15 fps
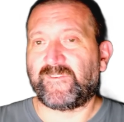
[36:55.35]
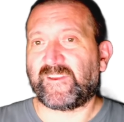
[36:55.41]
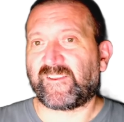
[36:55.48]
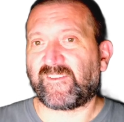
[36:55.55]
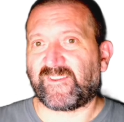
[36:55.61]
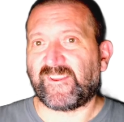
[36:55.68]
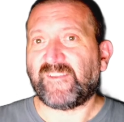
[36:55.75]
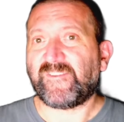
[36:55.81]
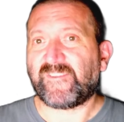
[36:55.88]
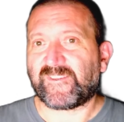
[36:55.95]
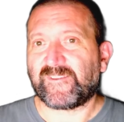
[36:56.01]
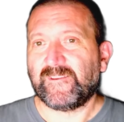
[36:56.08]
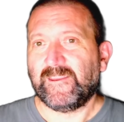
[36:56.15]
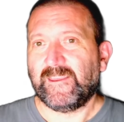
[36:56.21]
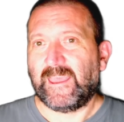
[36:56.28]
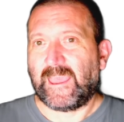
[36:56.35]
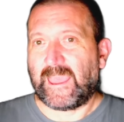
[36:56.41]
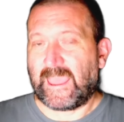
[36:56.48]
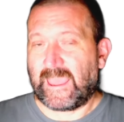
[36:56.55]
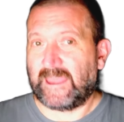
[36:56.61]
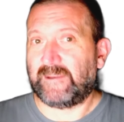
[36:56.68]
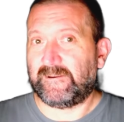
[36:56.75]
sets
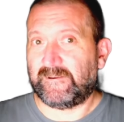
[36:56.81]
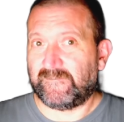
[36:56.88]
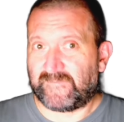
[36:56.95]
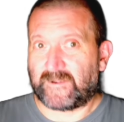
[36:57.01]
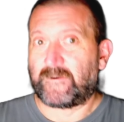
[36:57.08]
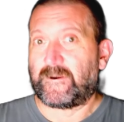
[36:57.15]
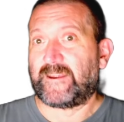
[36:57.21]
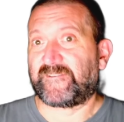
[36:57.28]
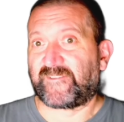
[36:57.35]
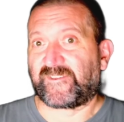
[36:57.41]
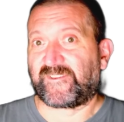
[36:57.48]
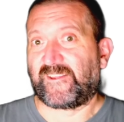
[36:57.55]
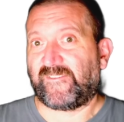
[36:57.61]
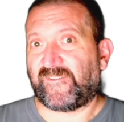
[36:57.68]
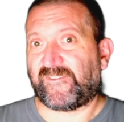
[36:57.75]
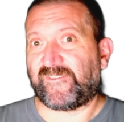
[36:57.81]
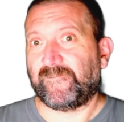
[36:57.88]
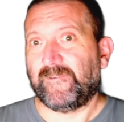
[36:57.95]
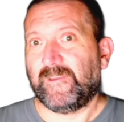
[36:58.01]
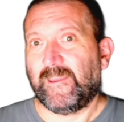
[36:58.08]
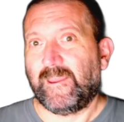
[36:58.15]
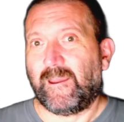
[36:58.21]
and their edge sets.
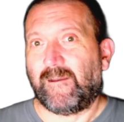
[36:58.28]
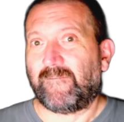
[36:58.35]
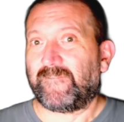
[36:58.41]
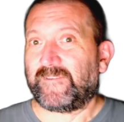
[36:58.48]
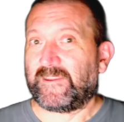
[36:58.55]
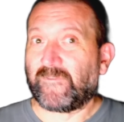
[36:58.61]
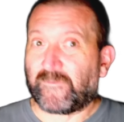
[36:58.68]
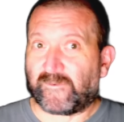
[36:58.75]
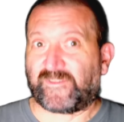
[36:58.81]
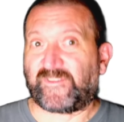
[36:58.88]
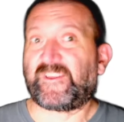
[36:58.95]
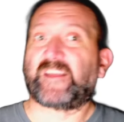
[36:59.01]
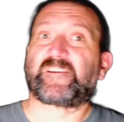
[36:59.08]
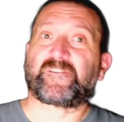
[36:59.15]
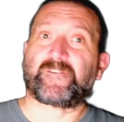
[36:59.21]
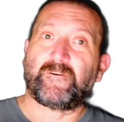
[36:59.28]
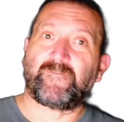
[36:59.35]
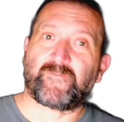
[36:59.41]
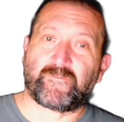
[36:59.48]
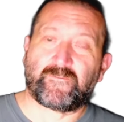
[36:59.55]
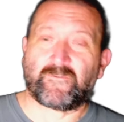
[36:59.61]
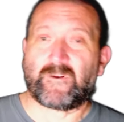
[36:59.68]
The intersection
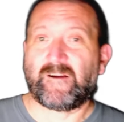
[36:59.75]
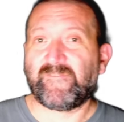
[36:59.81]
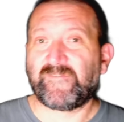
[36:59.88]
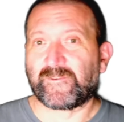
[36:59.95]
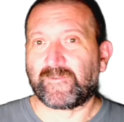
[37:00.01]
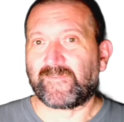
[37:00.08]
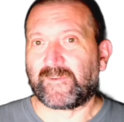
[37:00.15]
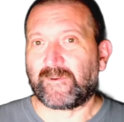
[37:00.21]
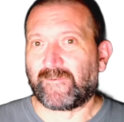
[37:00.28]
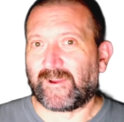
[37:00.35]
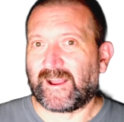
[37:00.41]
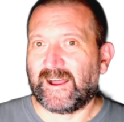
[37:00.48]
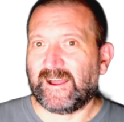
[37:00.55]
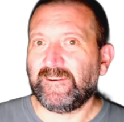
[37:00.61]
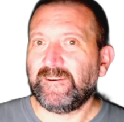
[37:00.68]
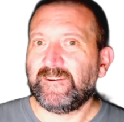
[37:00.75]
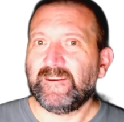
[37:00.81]
of 2 graphs, on the other hand,